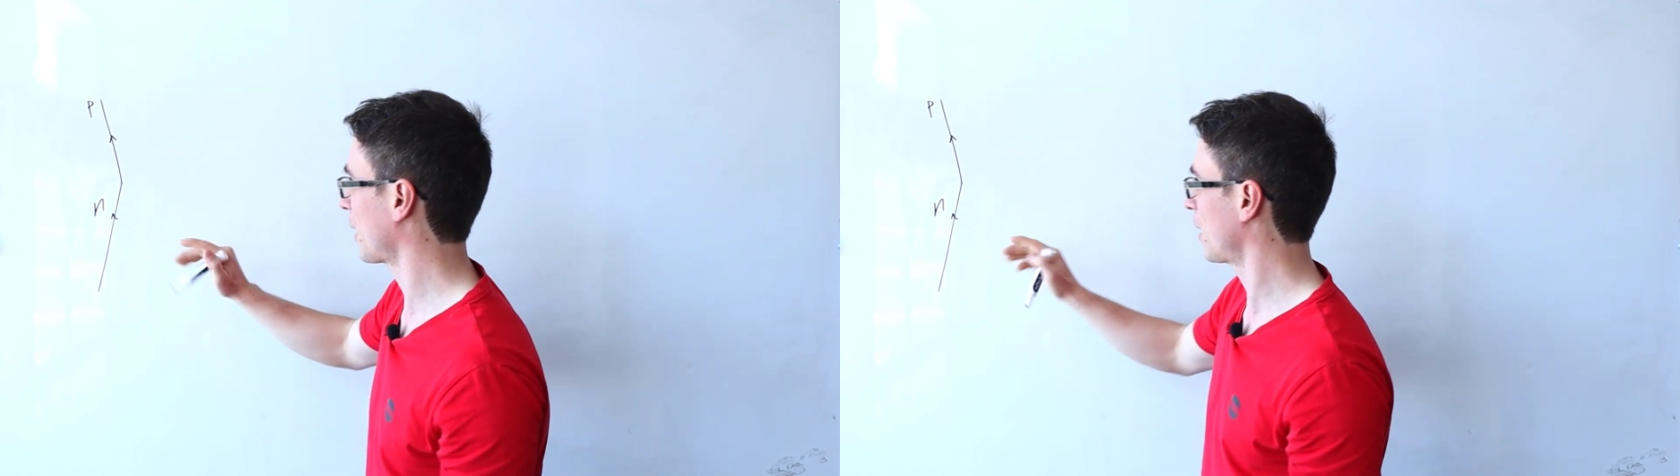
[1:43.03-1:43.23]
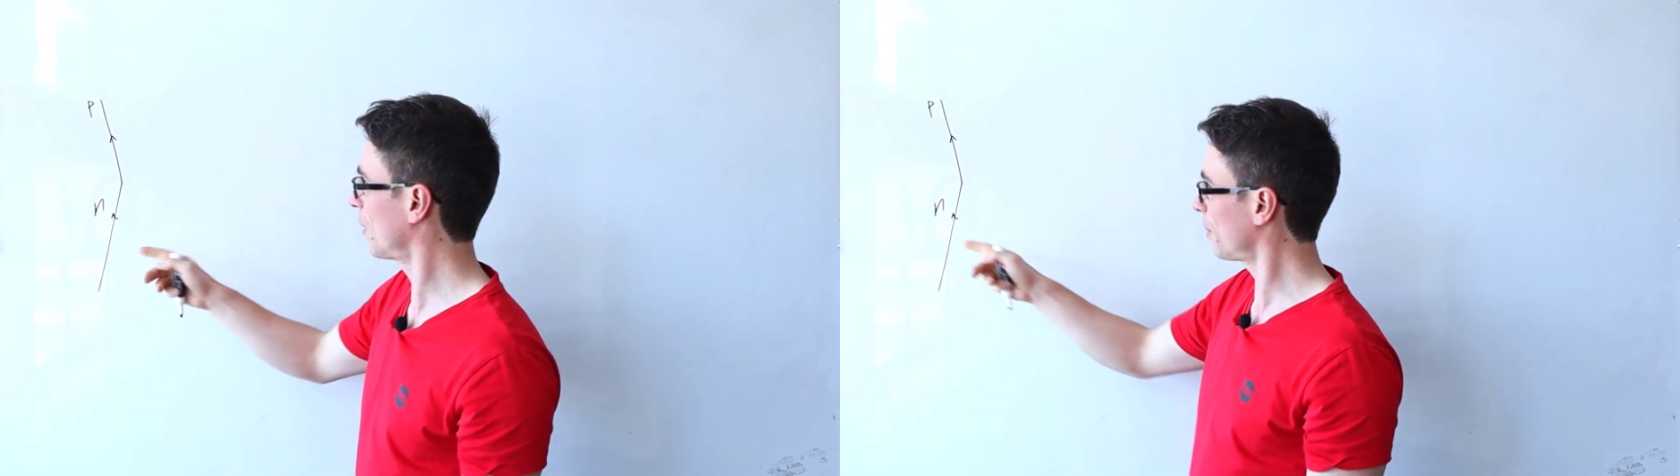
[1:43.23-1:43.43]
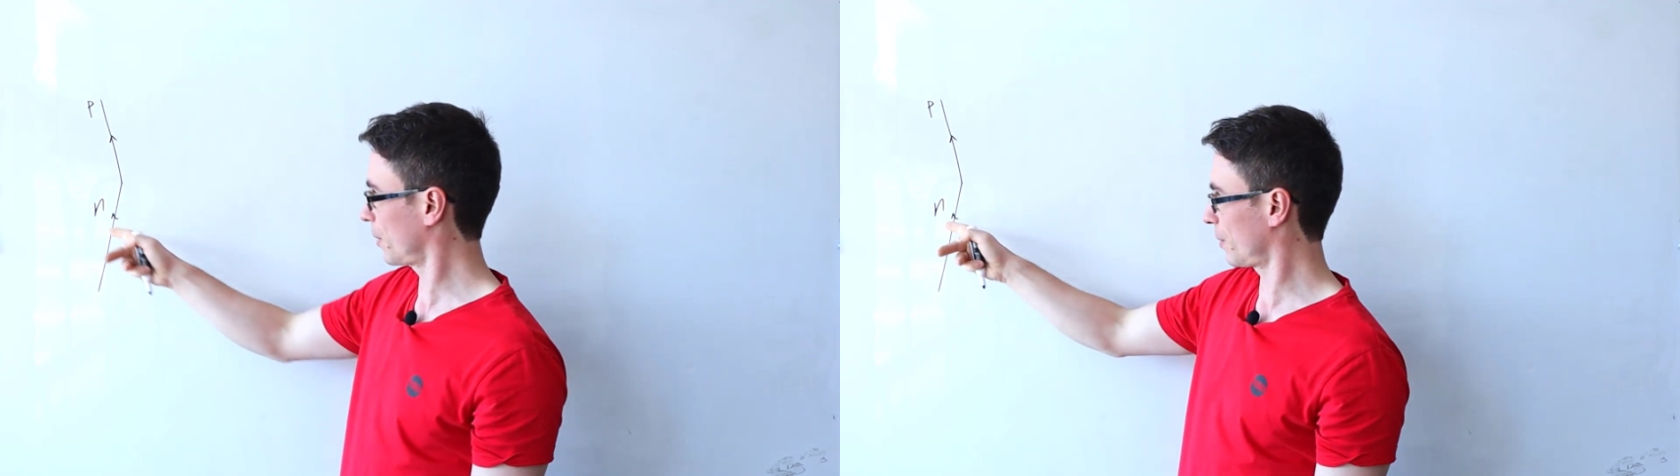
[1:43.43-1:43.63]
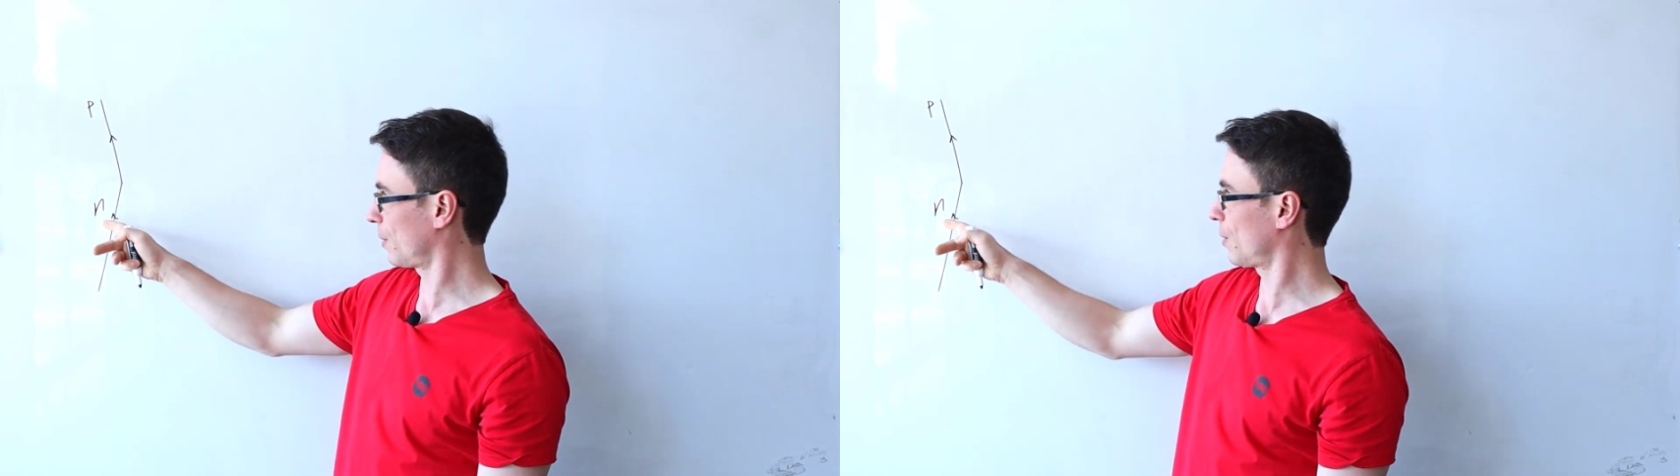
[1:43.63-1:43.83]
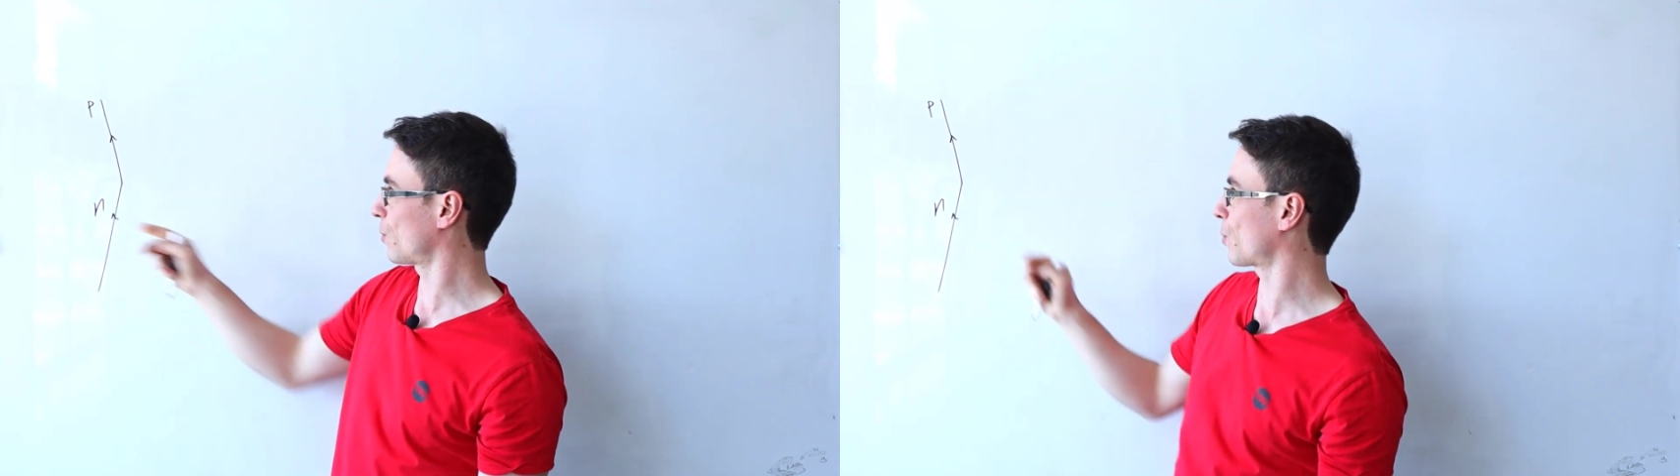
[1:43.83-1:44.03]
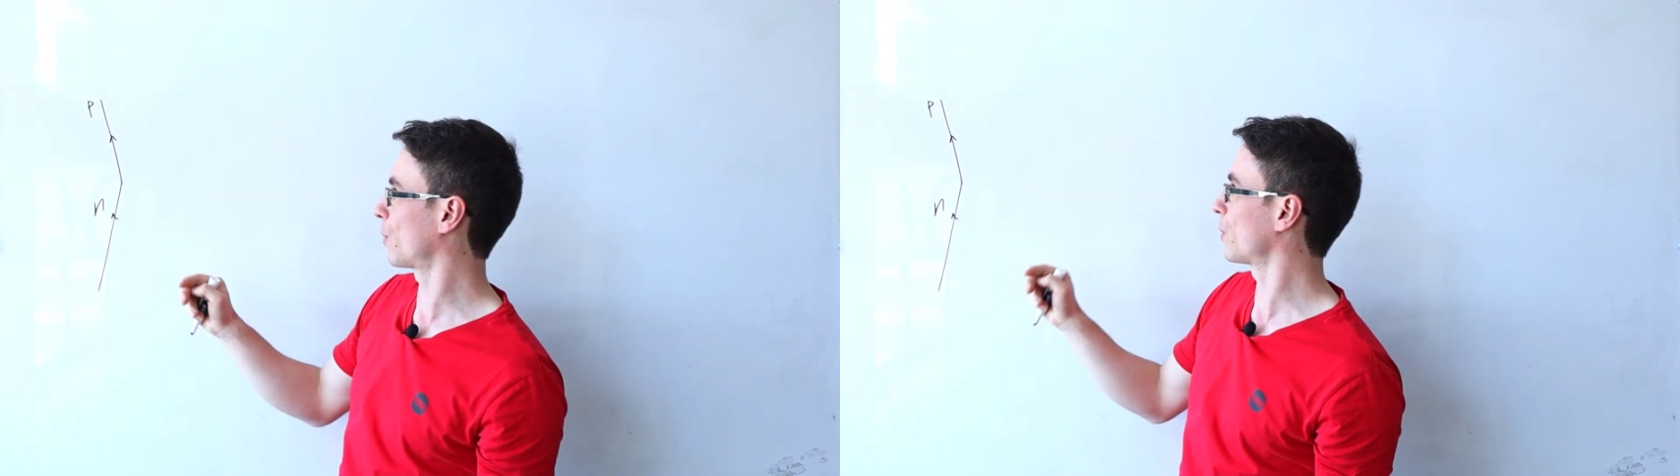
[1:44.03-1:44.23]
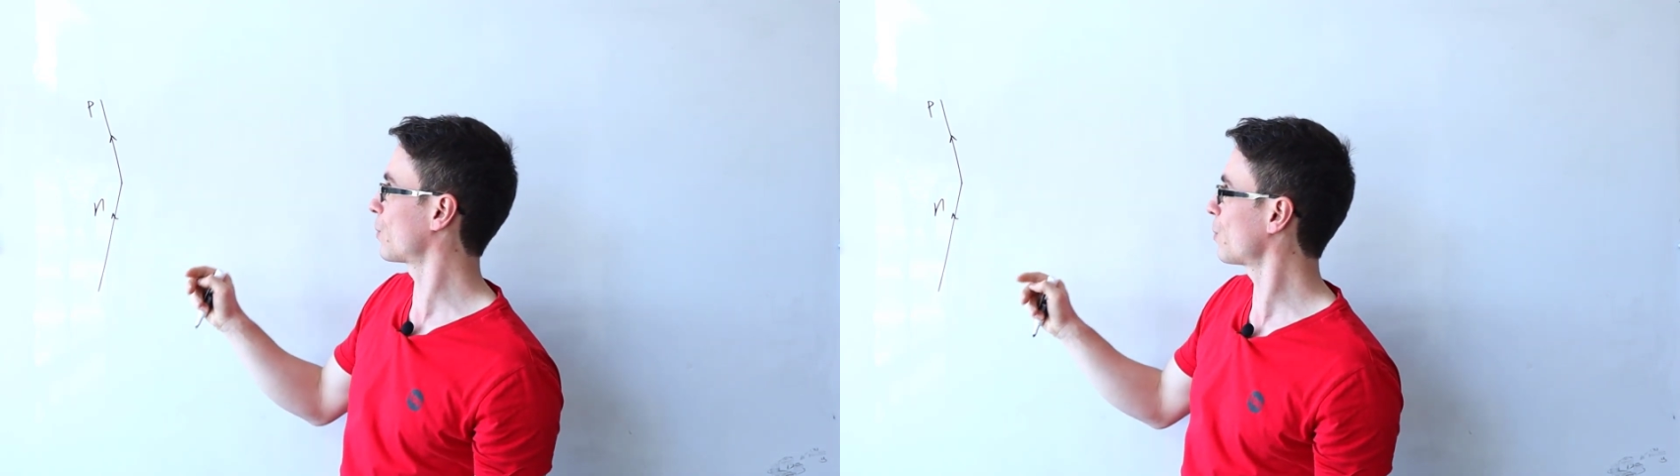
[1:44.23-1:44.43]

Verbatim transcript: here because the neutron is